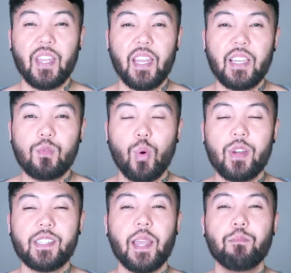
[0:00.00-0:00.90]
In his
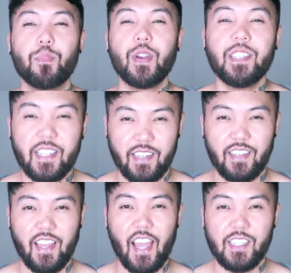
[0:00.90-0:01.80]
words, imprisoned,
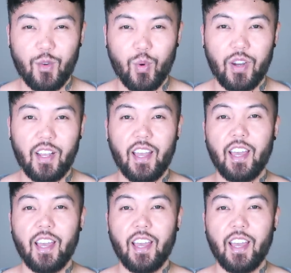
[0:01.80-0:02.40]
as it were.